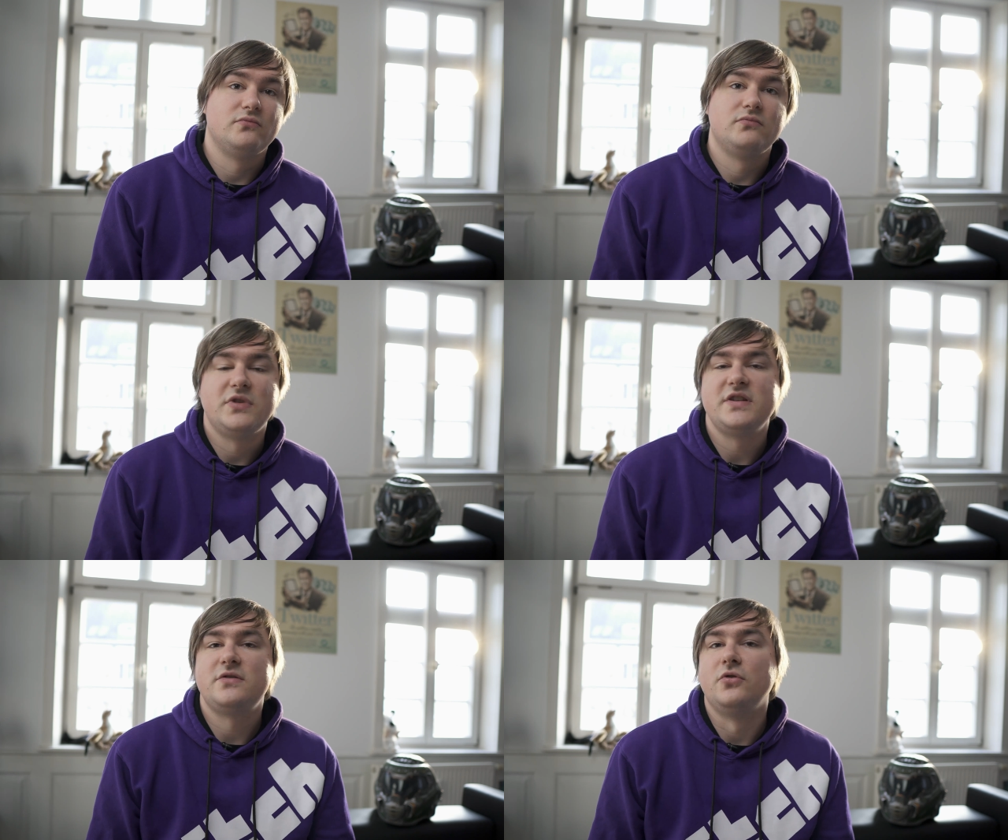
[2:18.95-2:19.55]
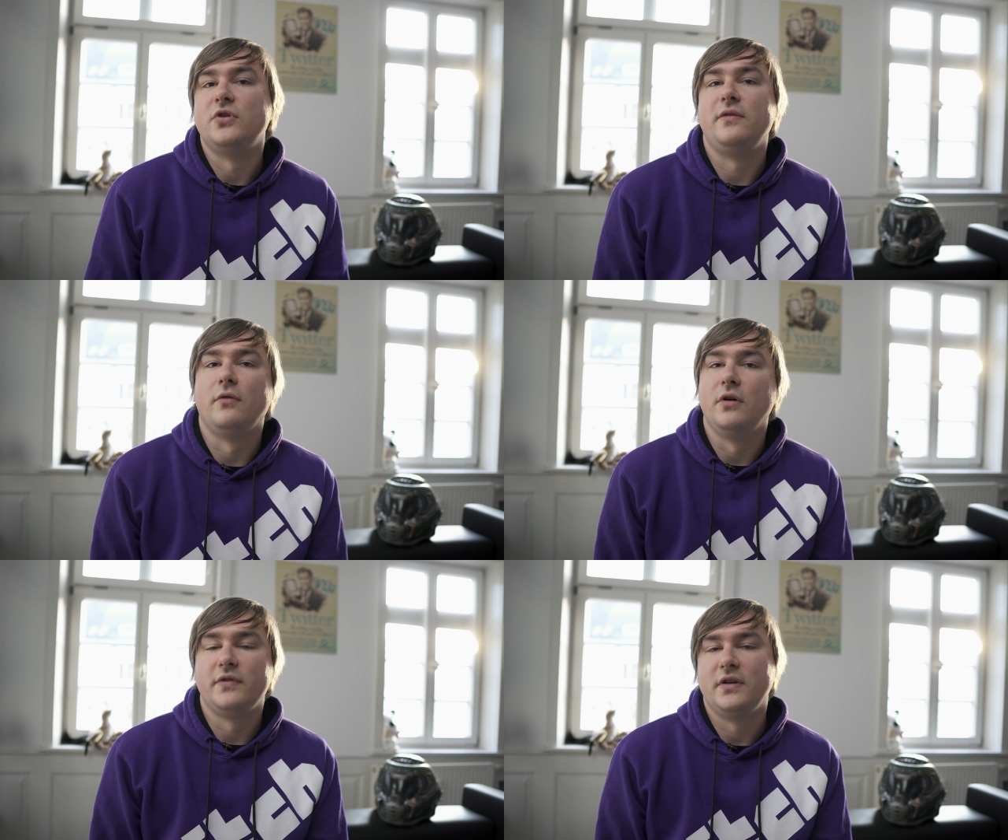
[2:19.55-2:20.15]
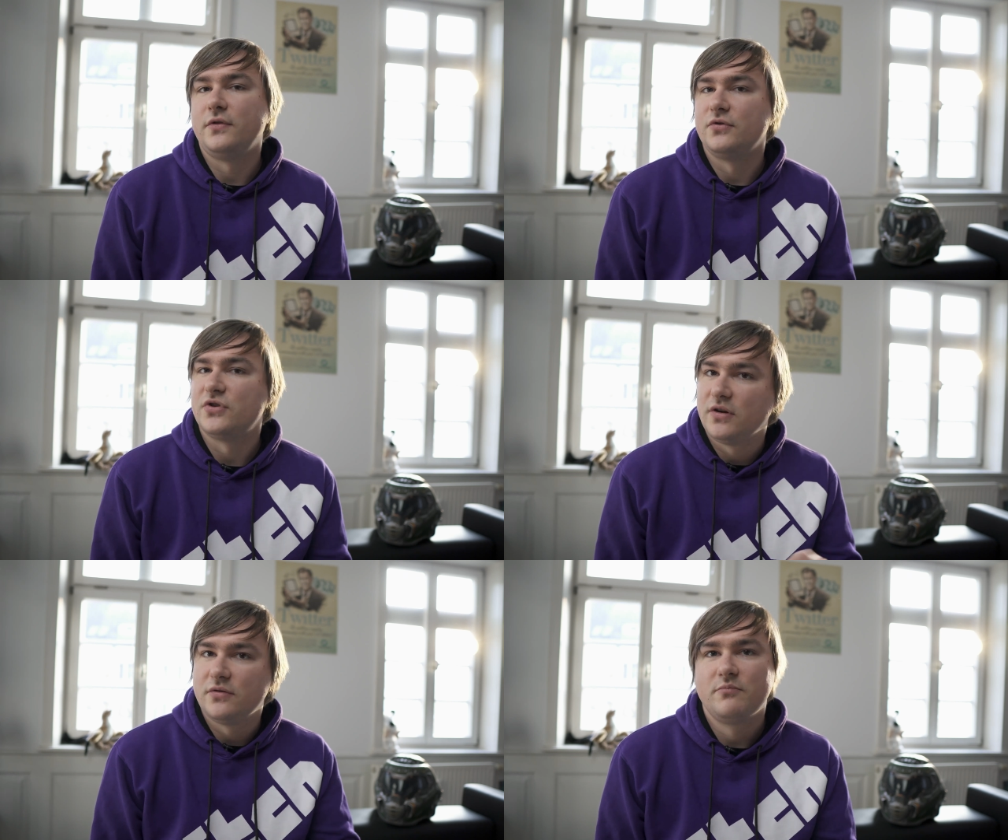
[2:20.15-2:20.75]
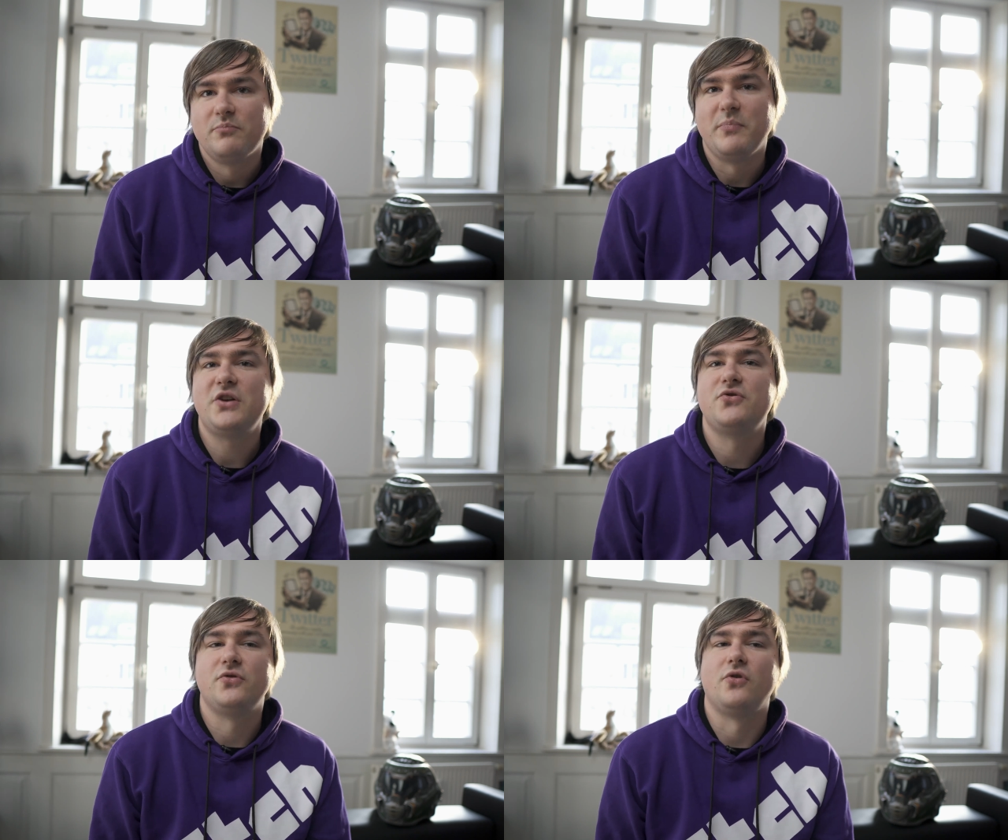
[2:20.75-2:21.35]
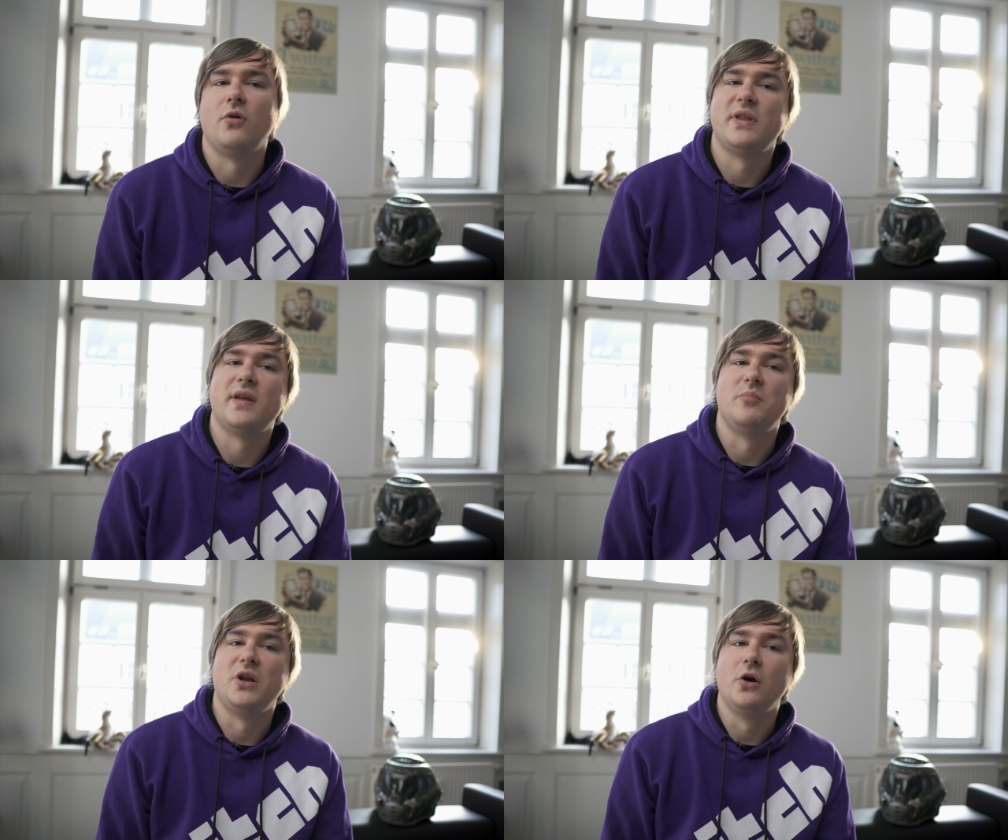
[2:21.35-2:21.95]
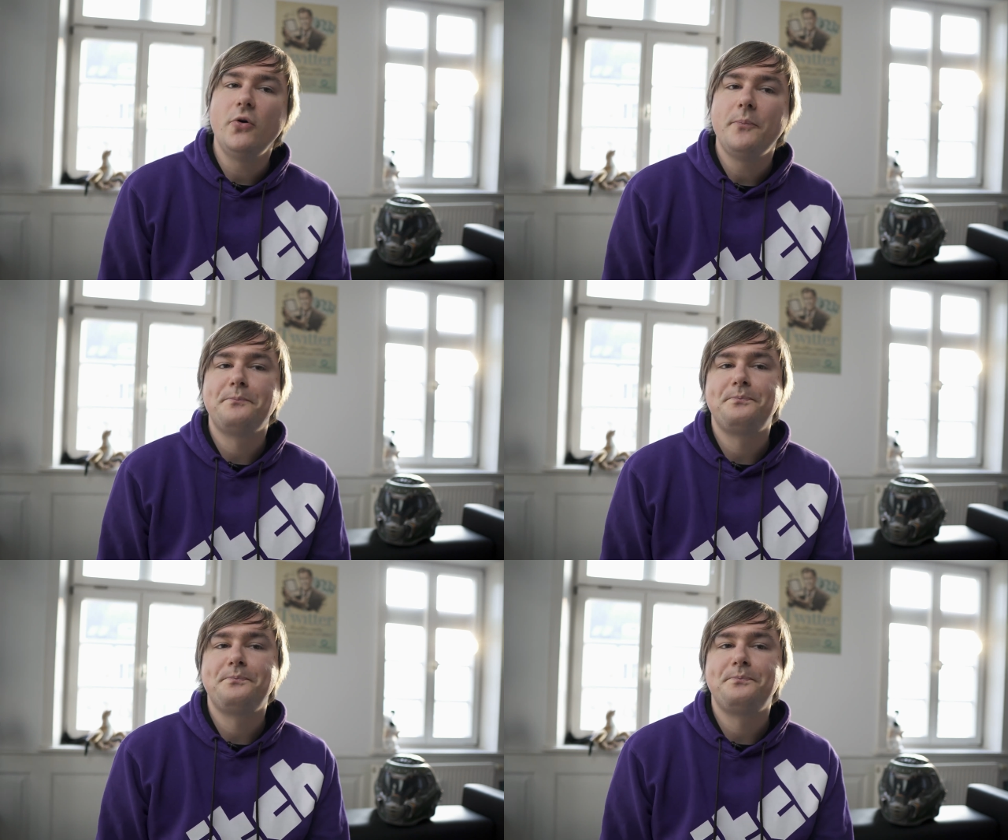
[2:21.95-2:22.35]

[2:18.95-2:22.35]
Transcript: this could evolve in the future, make sure to comment them below.